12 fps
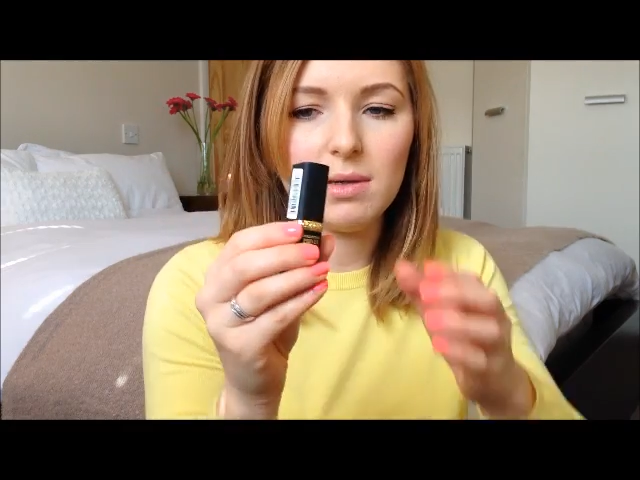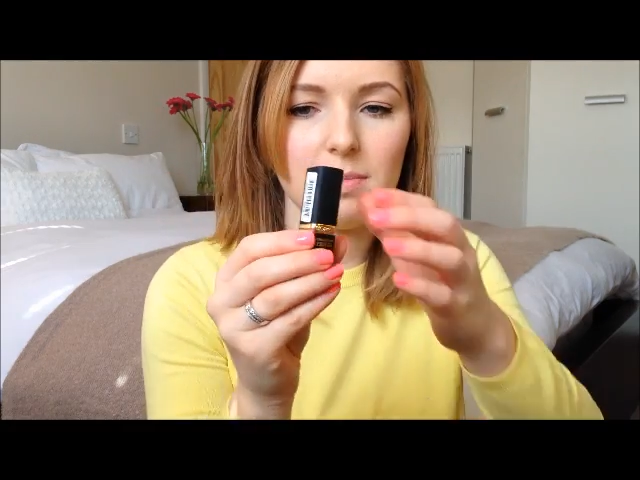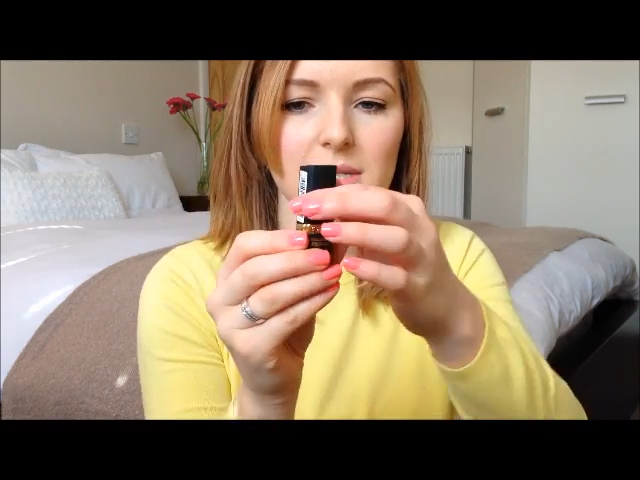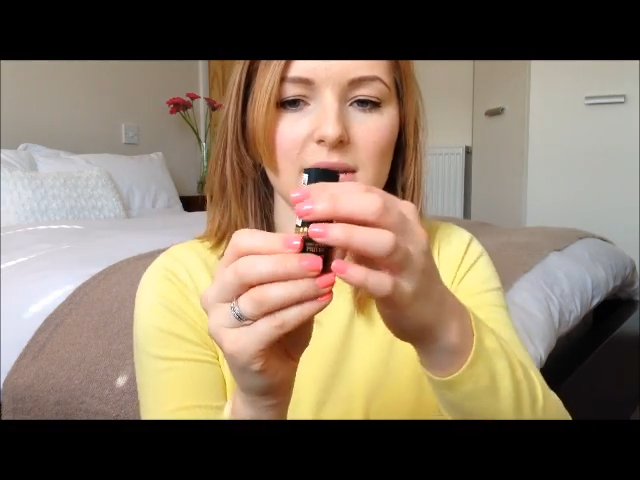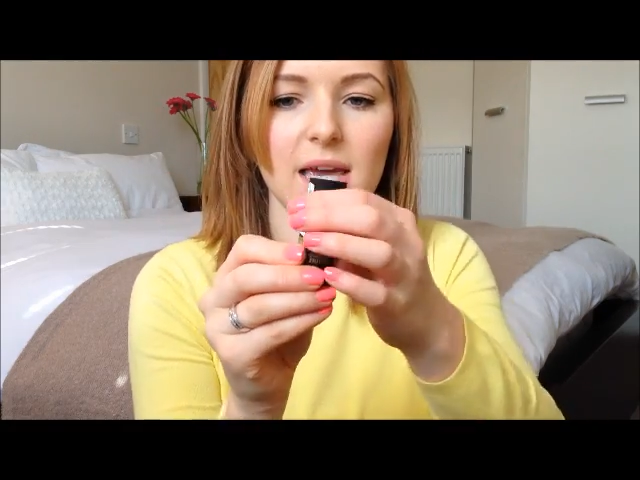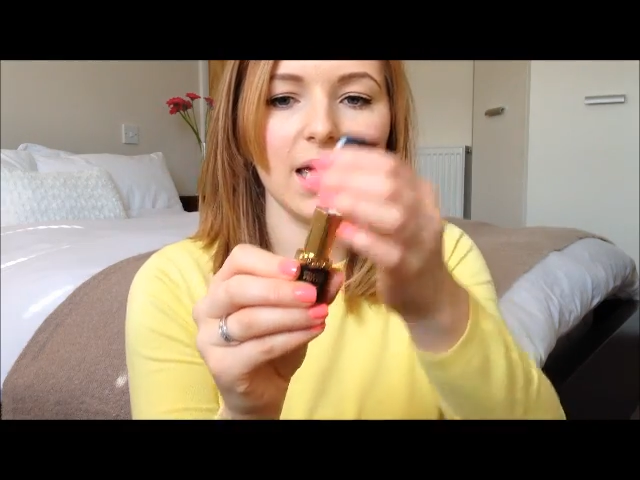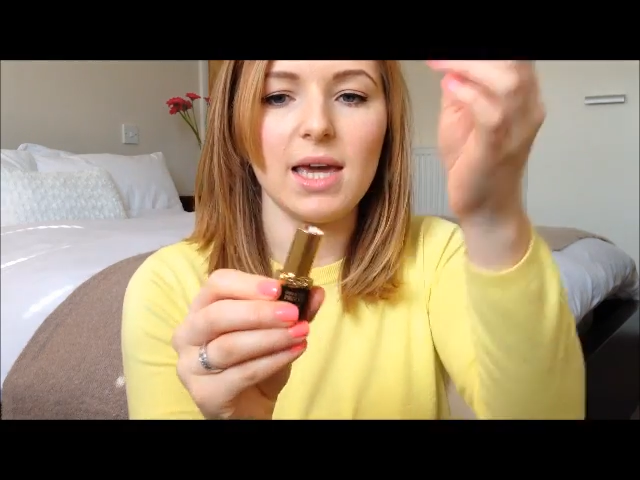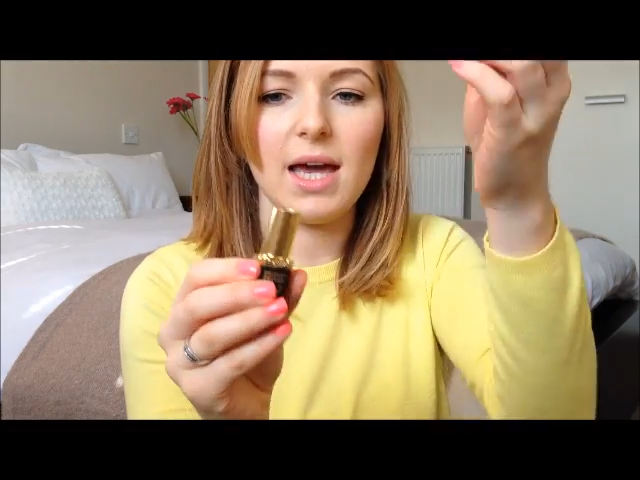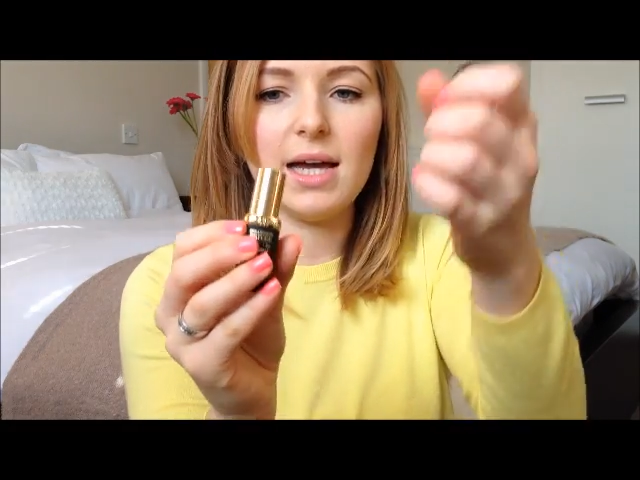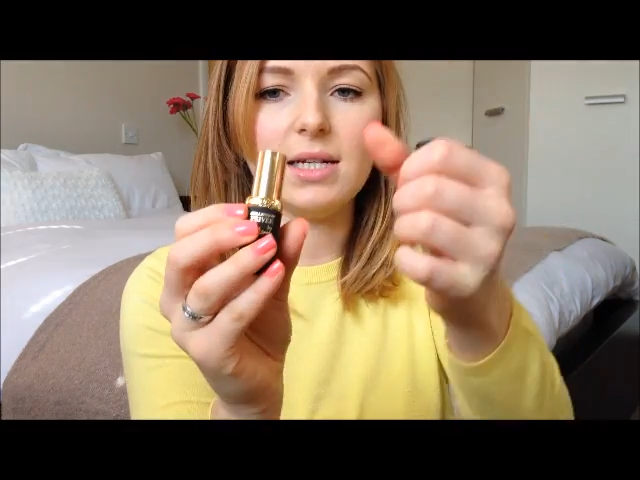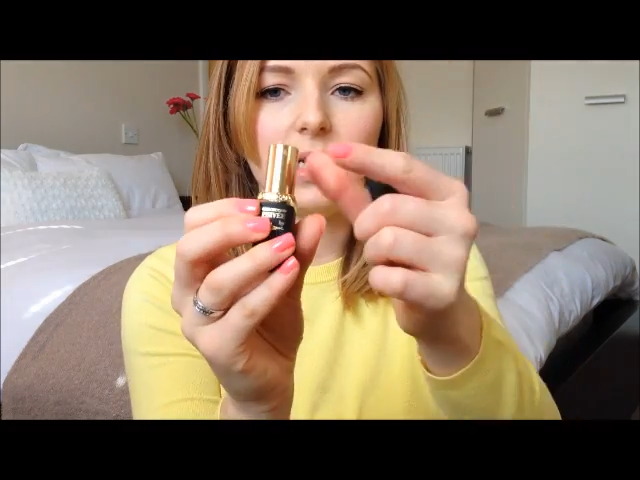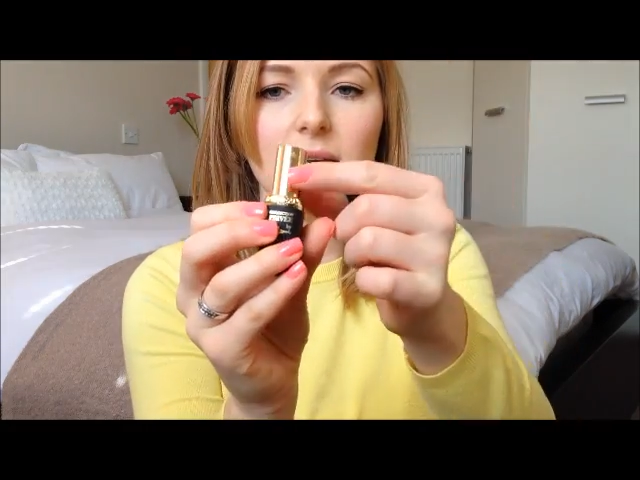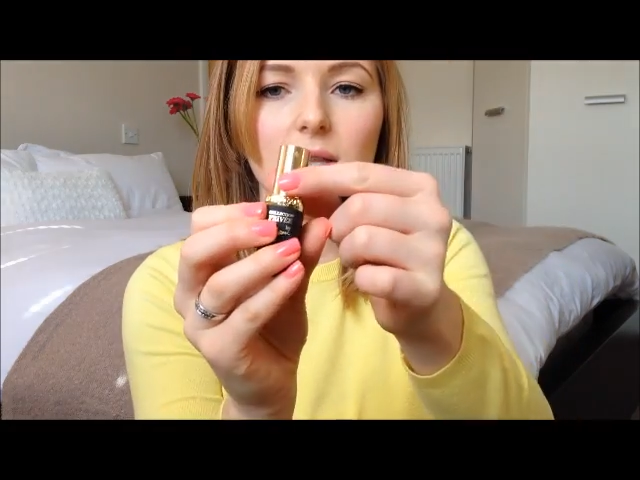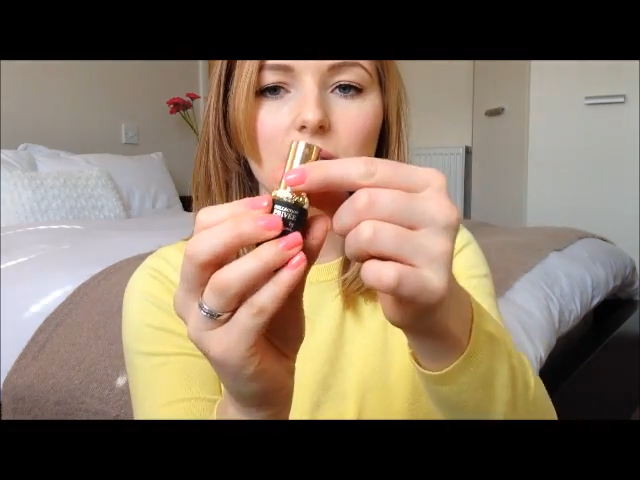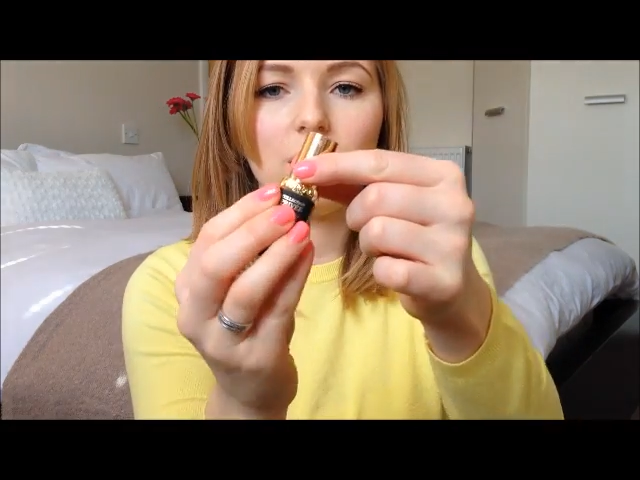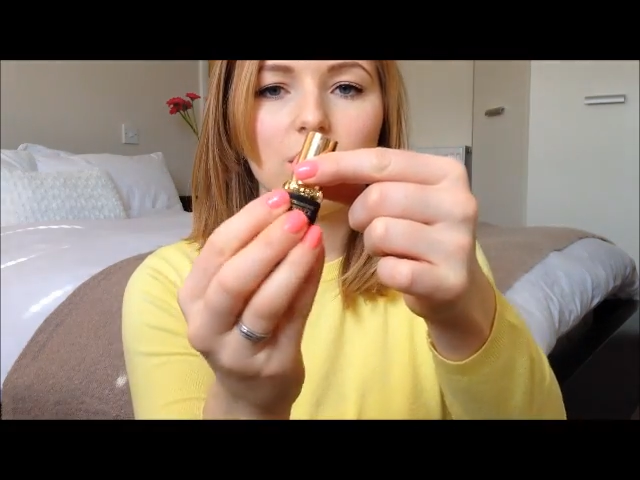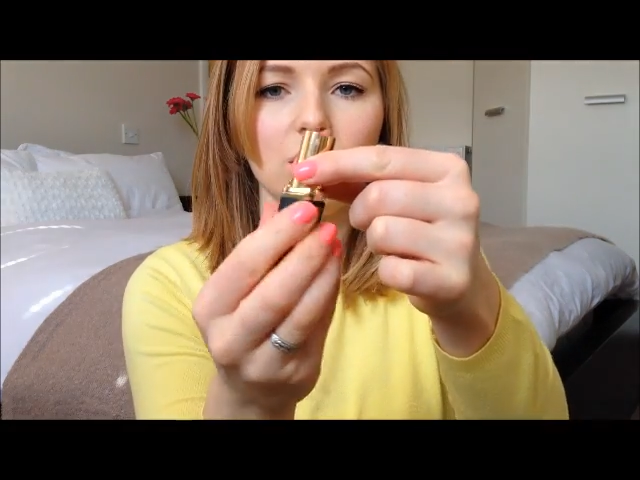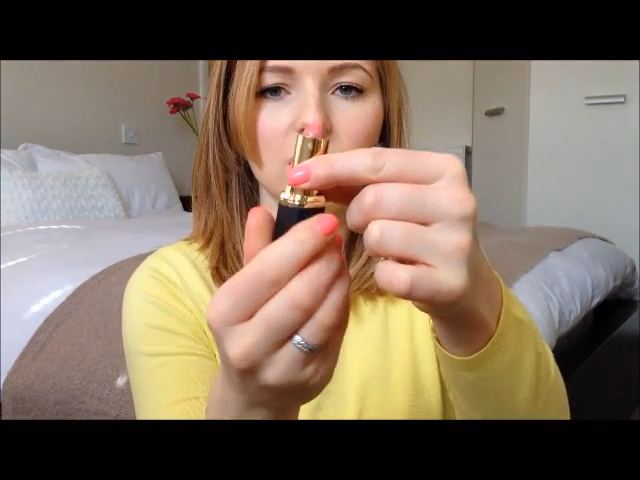lipstick, and it
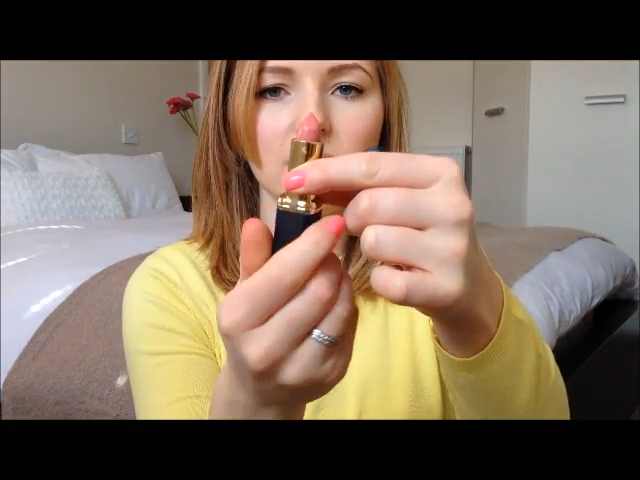looks